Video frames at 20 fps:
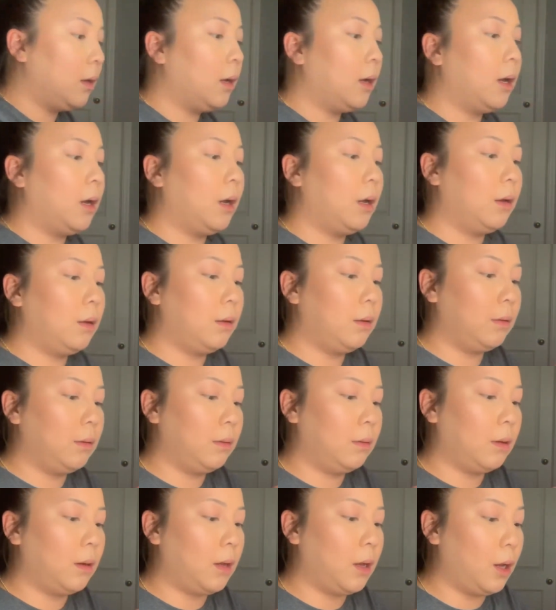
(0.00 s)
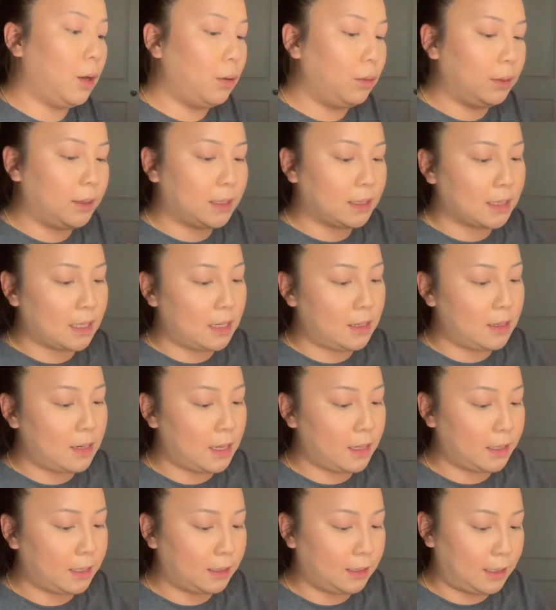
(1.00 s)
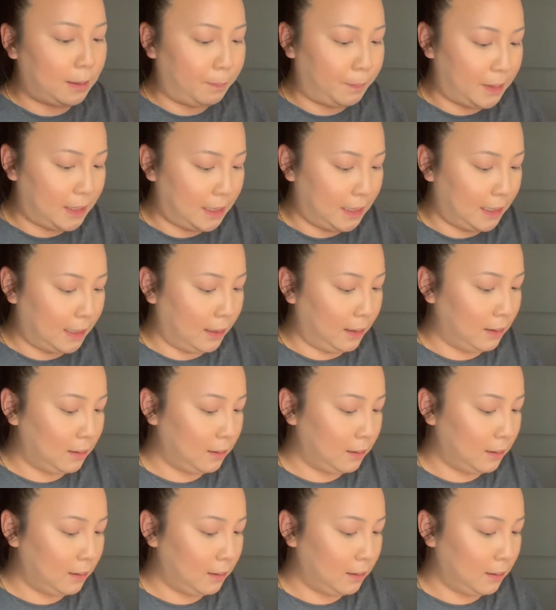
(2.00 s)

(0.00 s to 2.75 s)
Oh, there's another lippy.